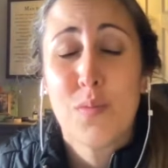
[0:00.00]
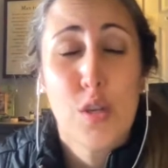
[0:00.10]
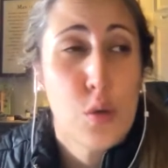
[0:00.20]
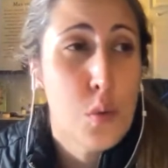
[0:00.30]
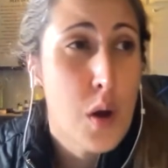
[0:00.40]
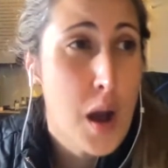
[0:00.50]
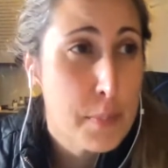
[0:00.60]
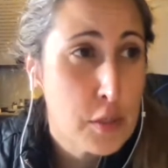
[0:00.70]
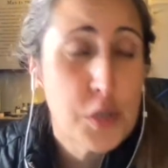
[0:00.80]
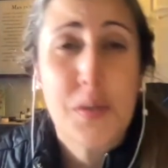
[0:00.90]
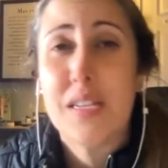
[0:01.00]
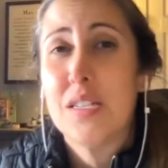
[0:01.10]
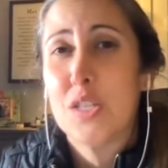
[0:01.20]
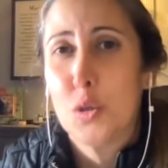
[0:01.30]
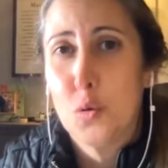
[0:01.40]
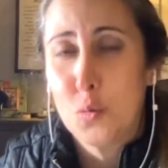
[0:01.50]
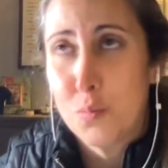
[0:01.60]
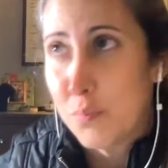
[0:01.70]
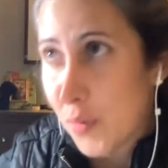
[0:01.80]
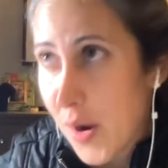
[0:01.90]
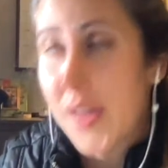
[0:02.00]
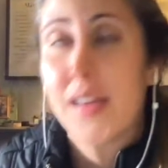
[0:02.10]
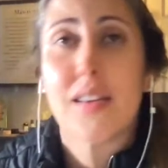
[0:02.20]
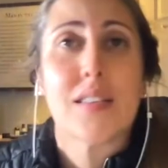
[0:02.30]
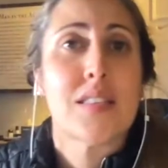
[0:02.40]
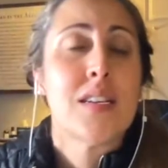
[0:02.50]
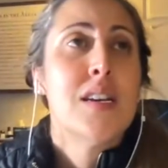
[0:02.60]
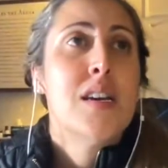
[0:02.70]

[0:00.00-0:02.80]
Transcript: new opportunities, new products,